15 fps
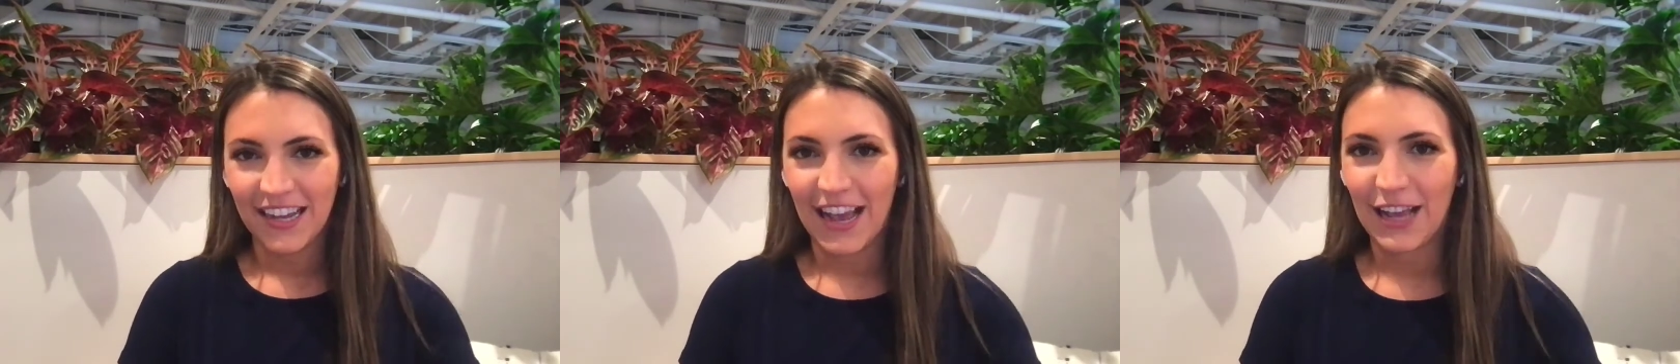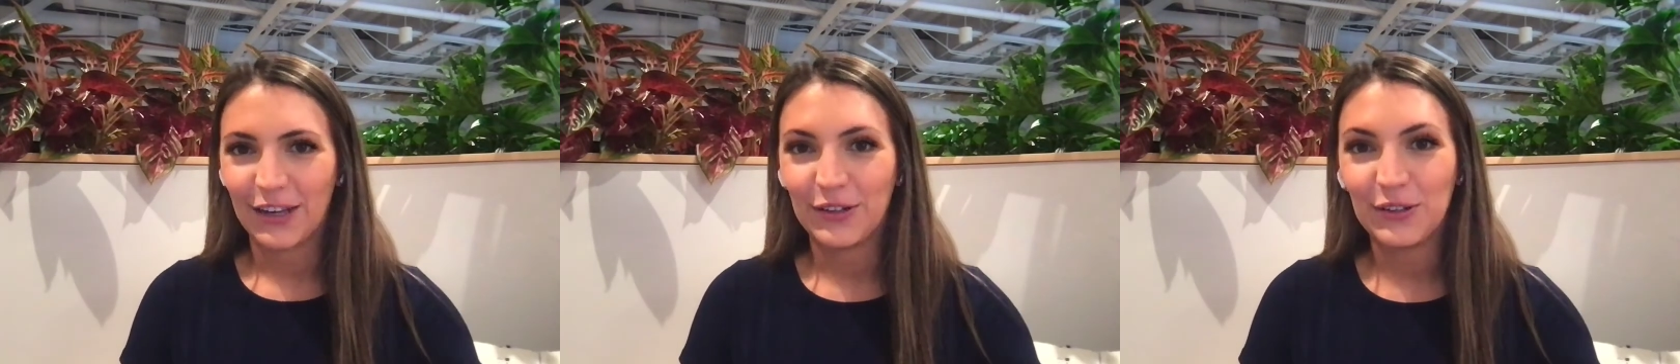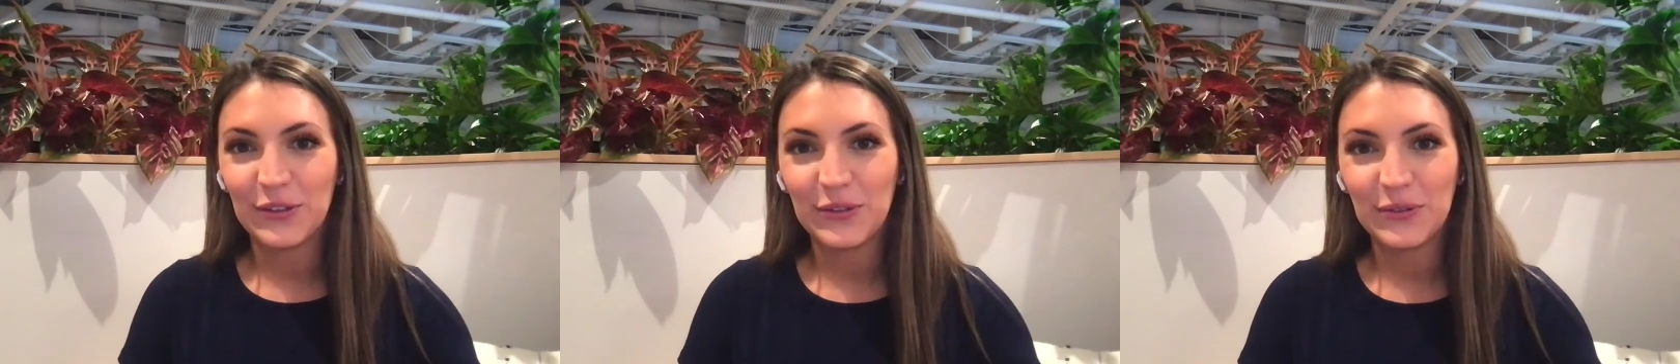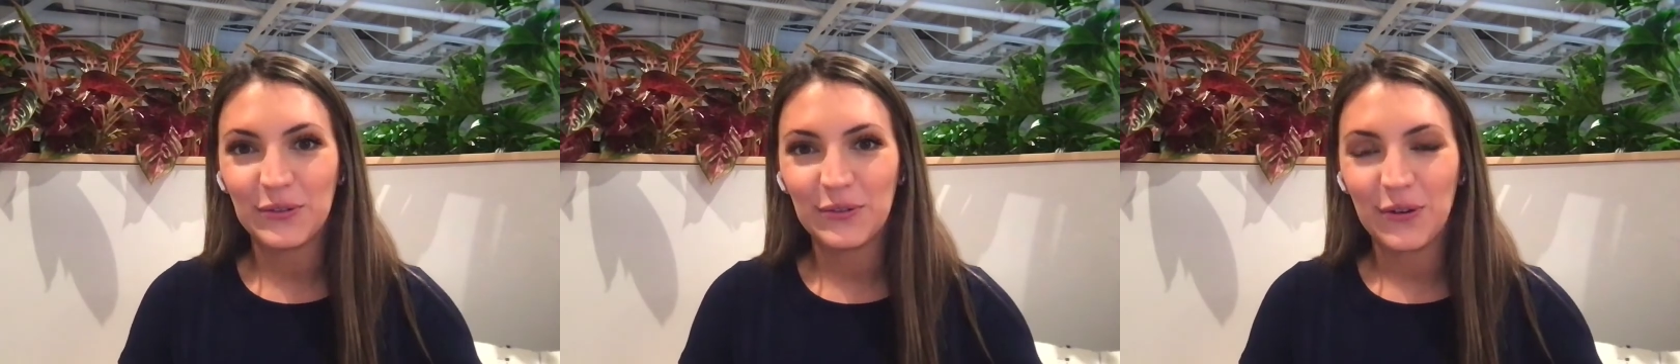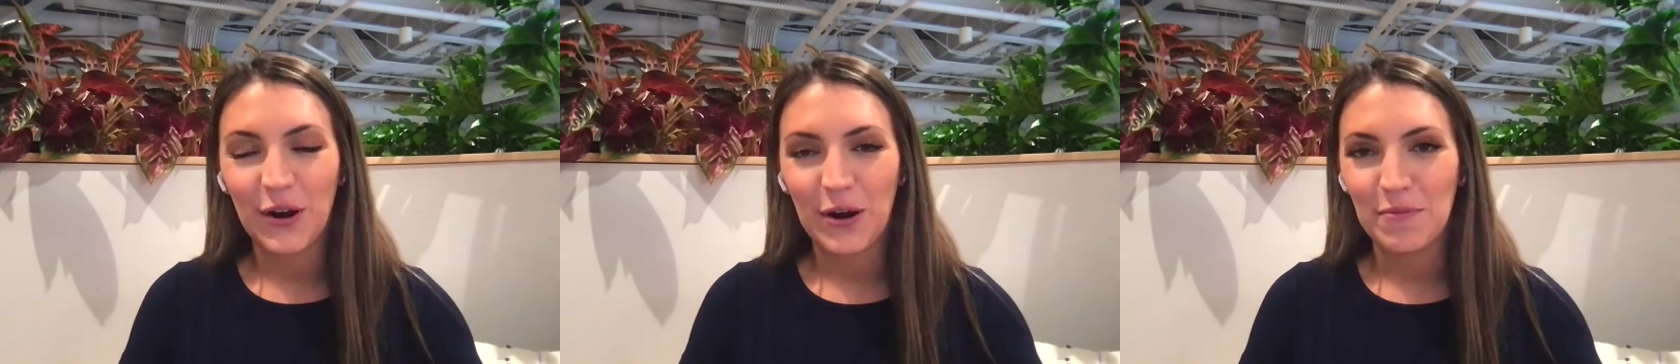At Glew,
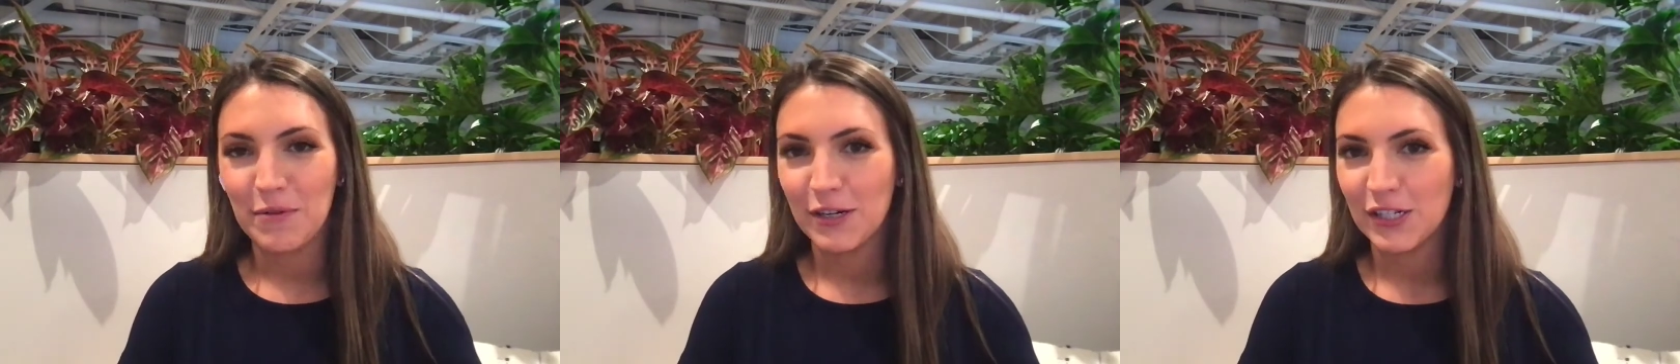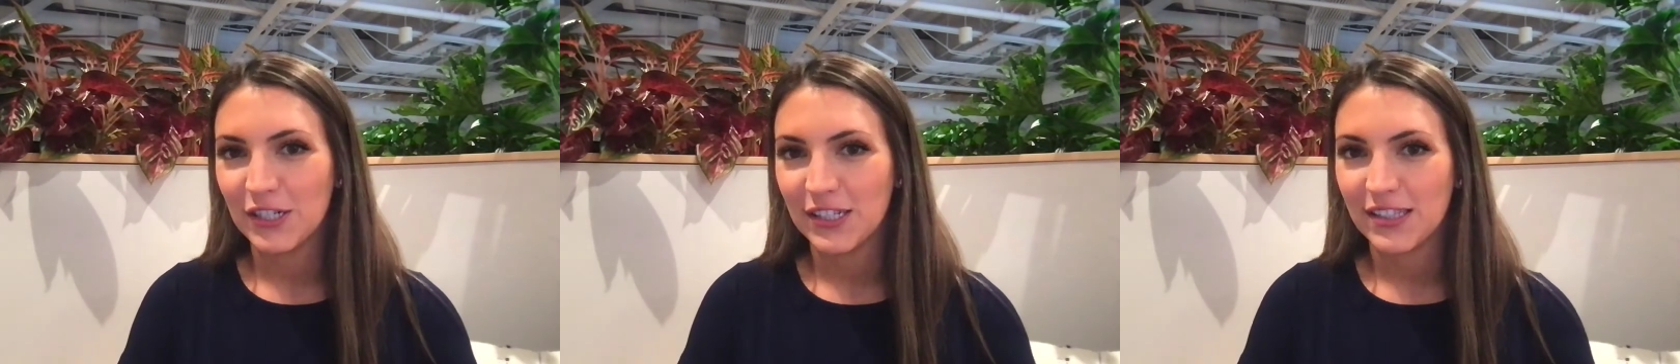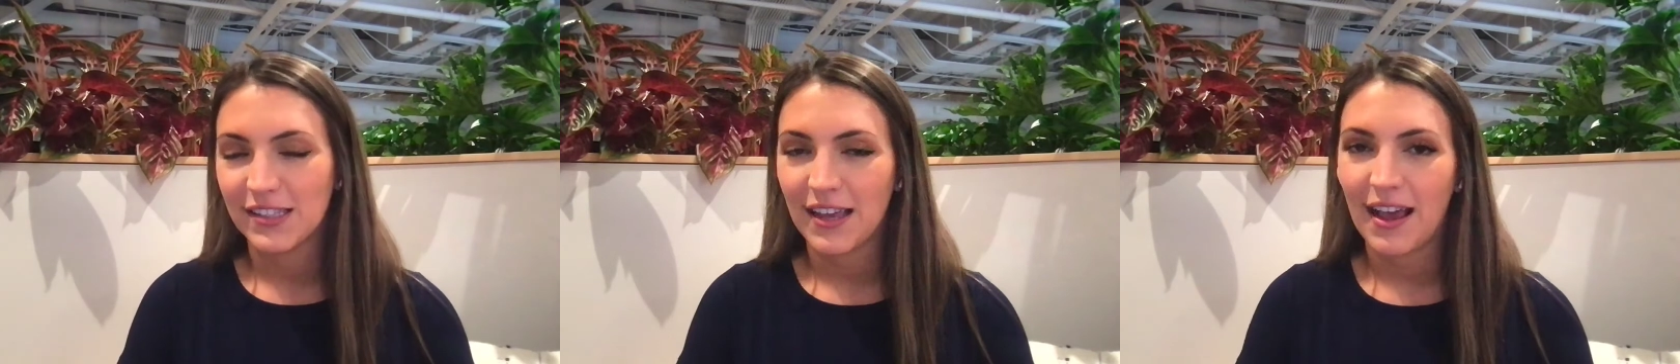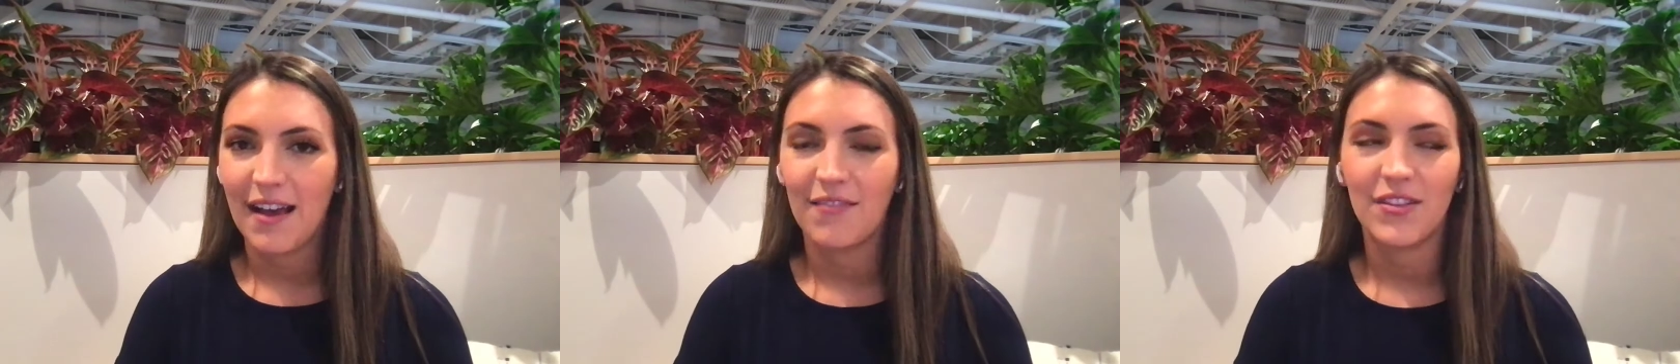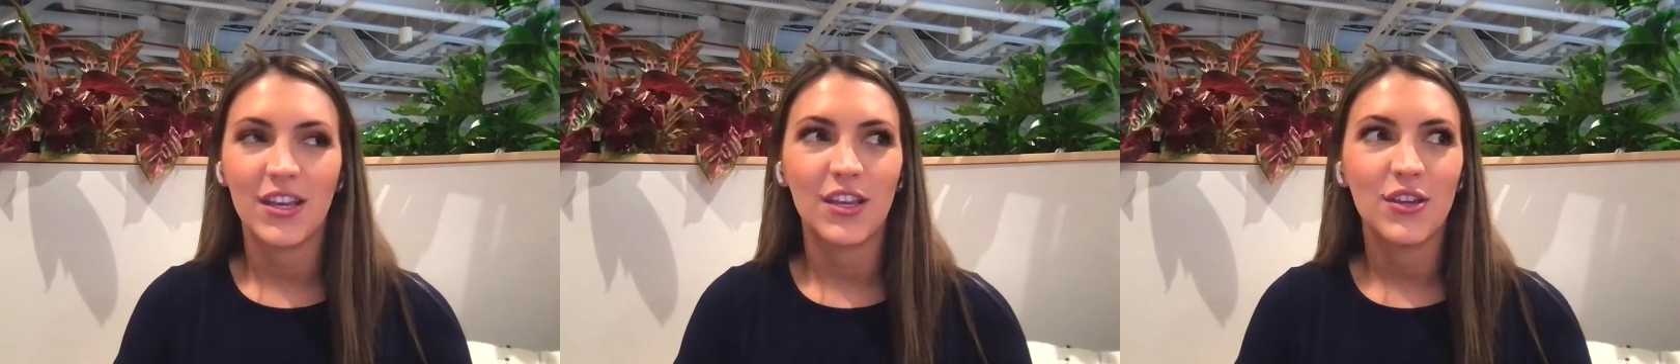our merchants
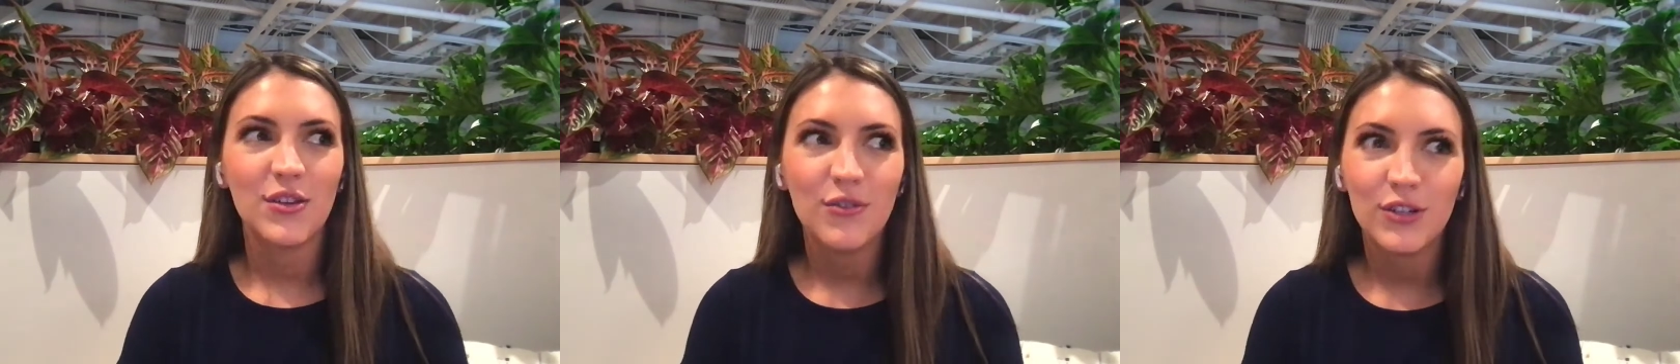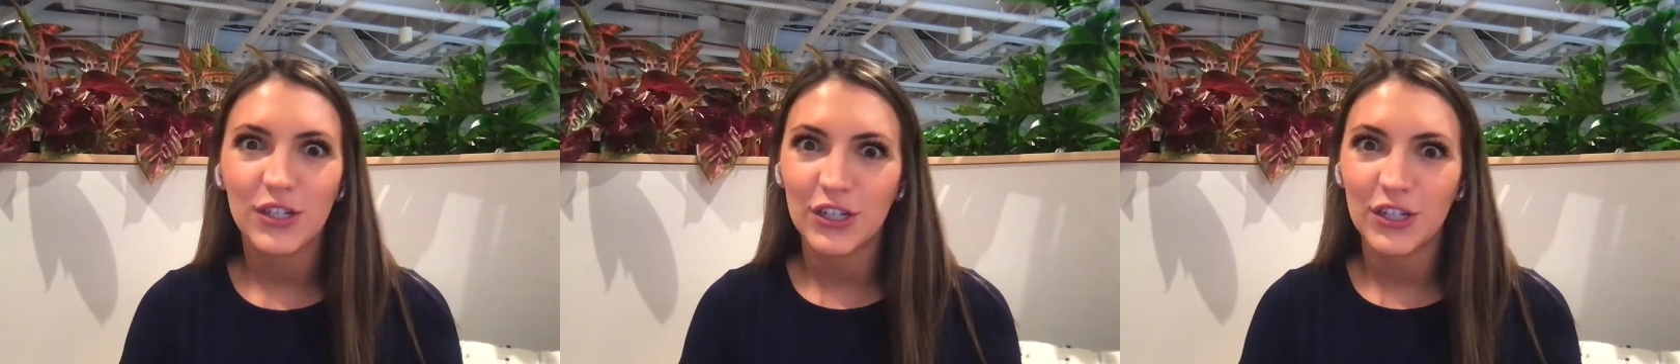have a huge